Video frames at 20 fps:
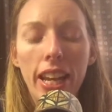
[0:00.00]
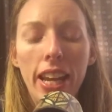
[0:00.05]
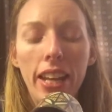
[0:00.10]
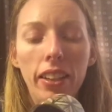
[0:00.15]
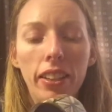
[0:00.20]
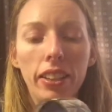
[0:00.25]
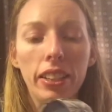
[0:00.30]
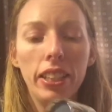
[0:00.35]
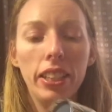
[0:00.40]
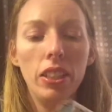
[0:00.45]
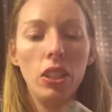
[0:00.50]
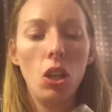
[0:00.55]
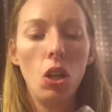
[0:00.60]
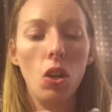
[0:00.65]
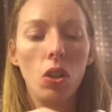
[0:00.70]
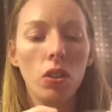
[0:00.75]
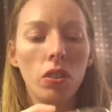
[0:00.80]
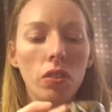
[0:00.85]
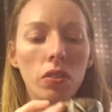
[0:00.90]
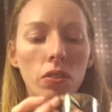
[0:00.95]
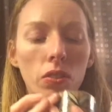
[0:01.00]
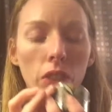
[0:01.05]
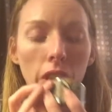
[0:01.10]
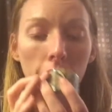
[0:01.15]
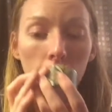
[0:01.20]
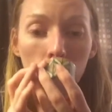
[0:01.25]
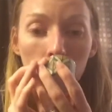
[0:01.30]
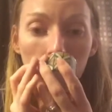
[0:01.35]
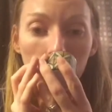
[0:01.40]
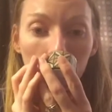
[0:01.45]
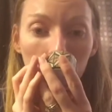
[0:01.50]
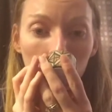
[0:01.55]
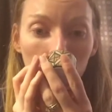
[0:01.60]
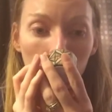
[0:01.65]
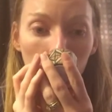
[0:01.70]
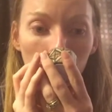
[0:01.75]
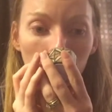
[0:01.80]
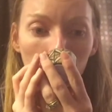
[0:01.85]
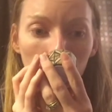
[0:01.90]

elegant home fragrance.